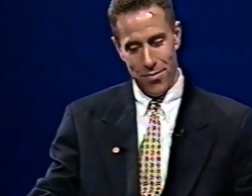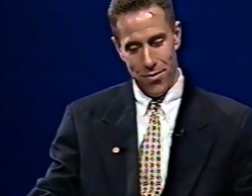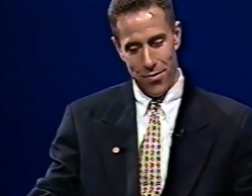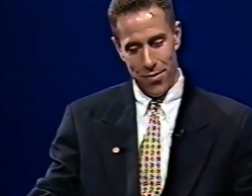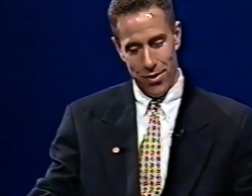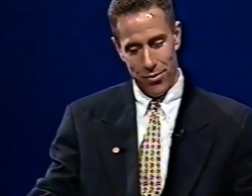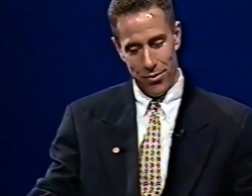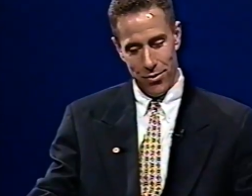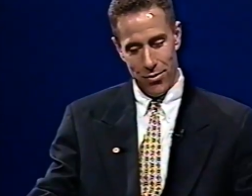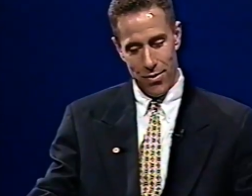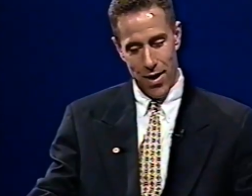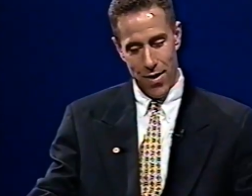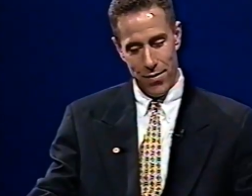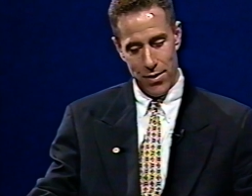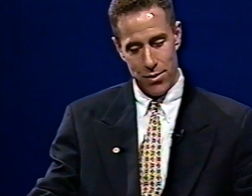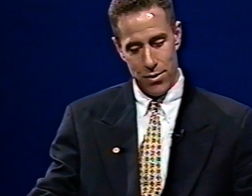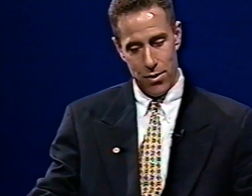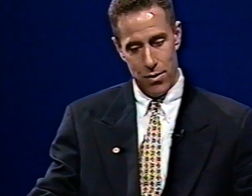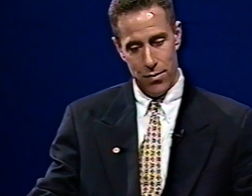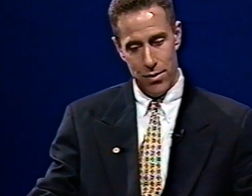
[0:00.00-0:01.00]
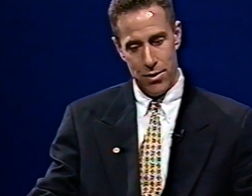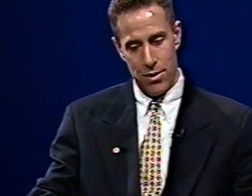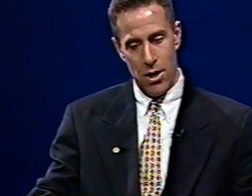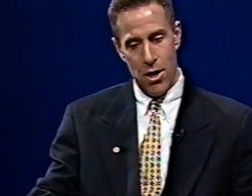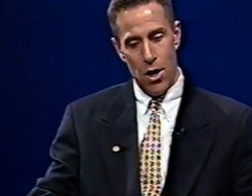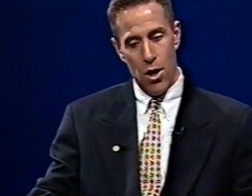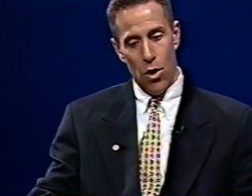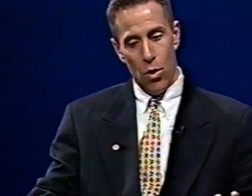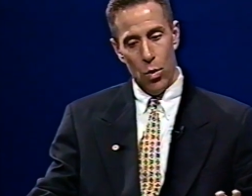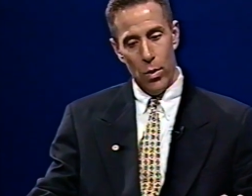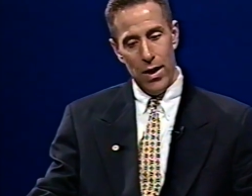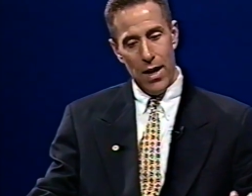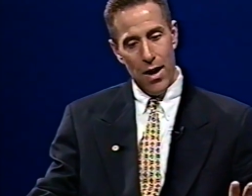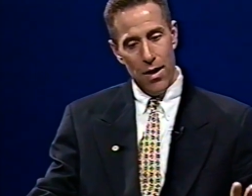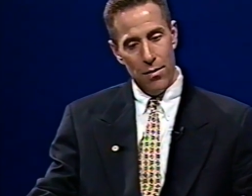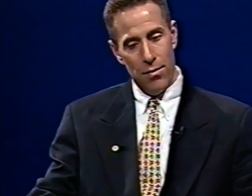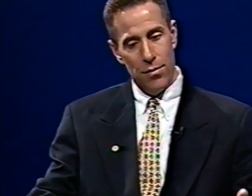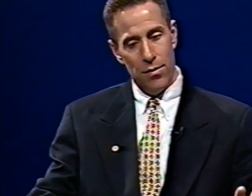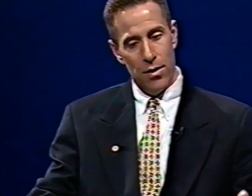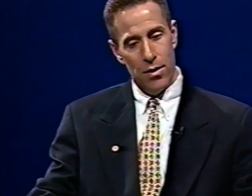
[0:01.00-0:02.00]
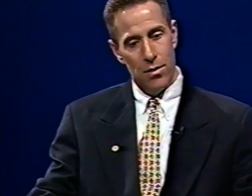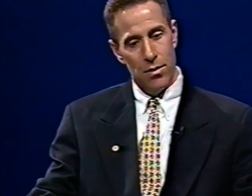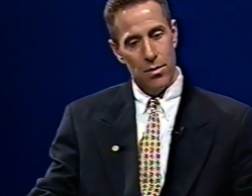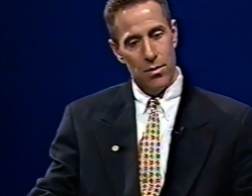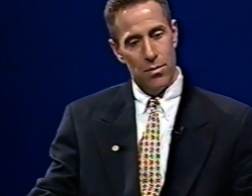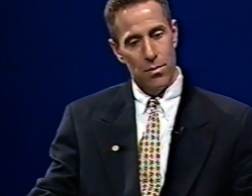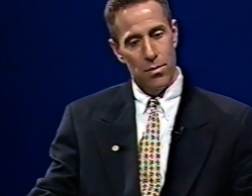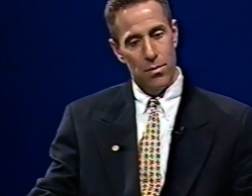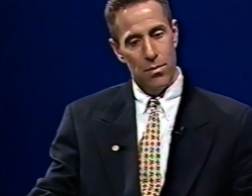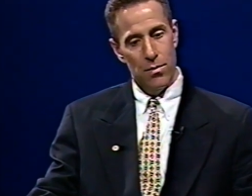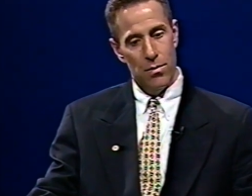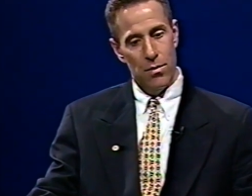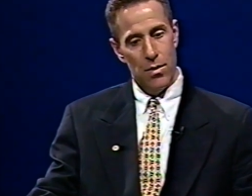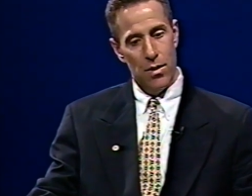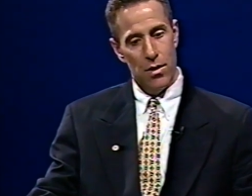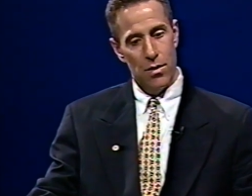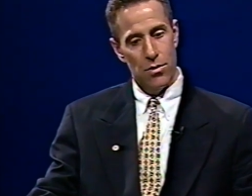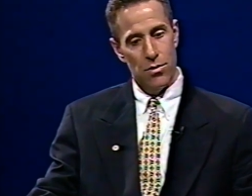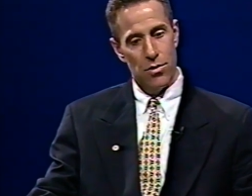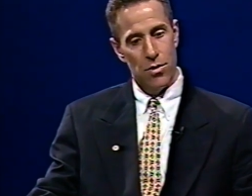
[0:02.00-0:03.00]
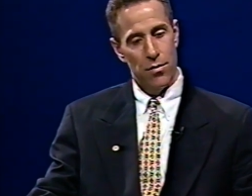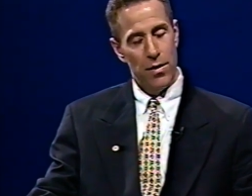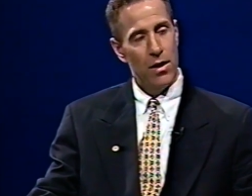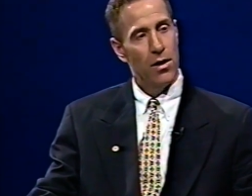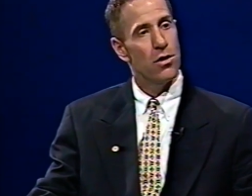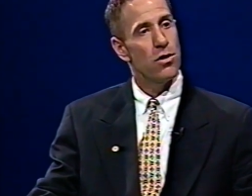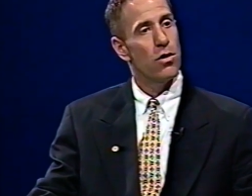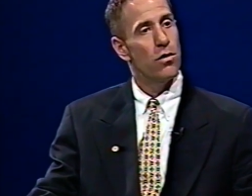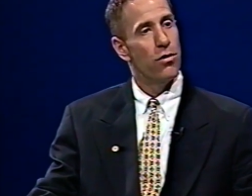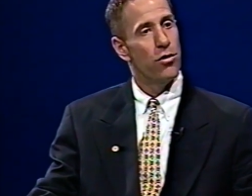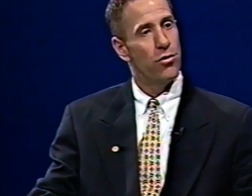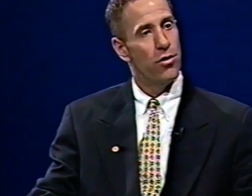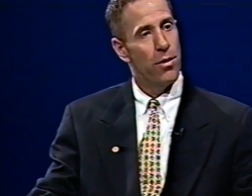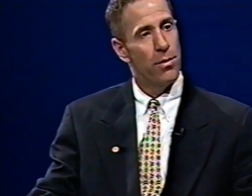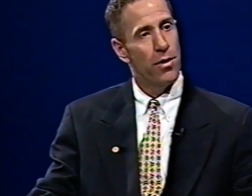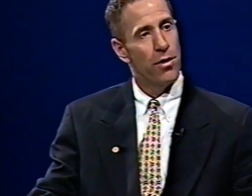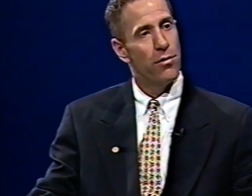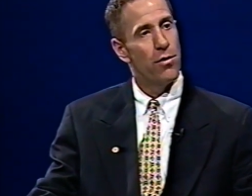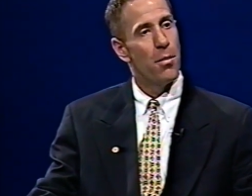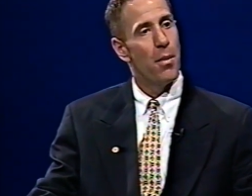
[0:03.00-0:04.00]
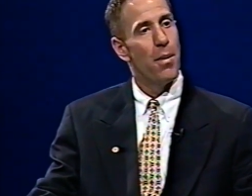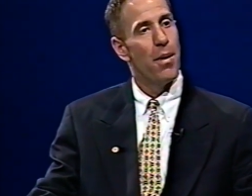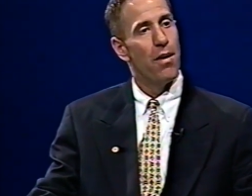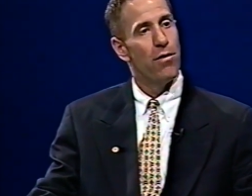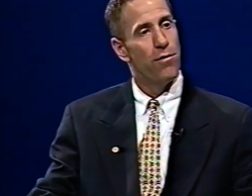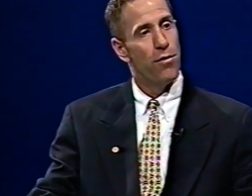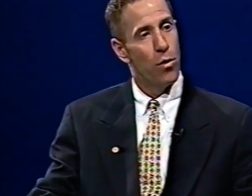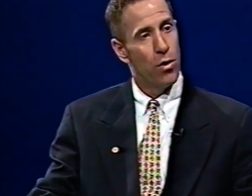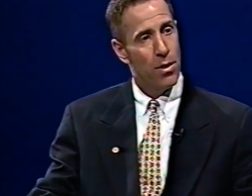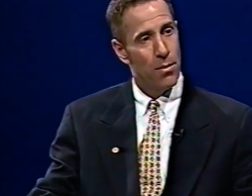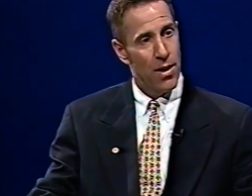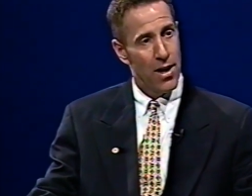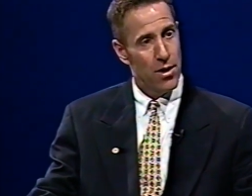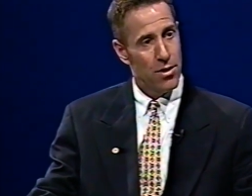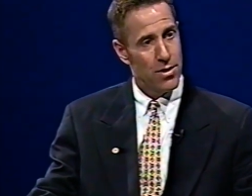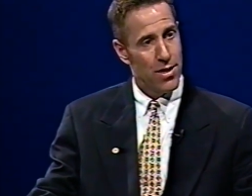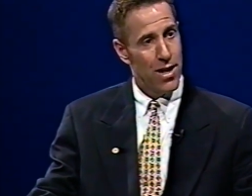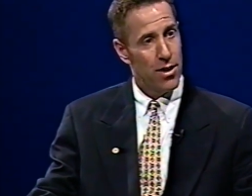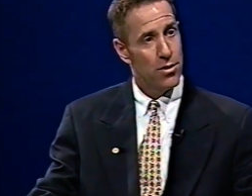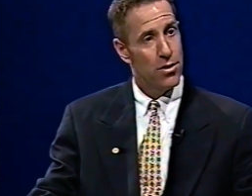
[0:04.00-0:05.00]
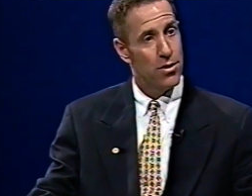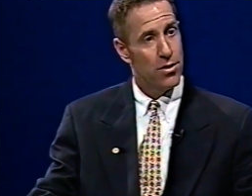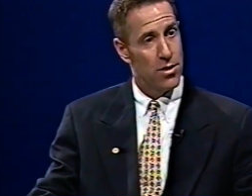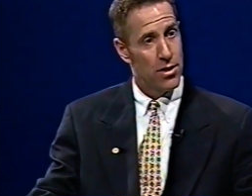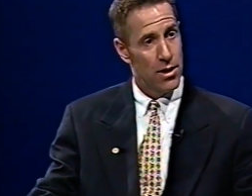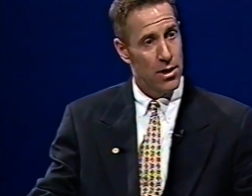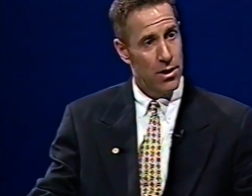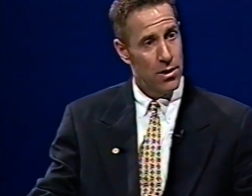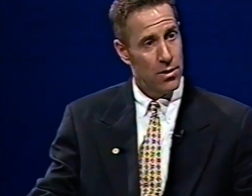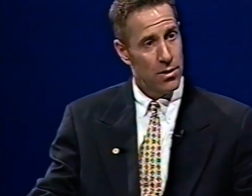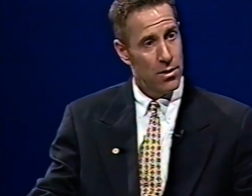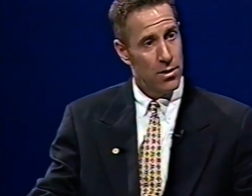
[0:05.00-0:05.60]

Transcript: of a vessel traffic service. We have uh, surveillance over shipping from about 40 miles out to sea,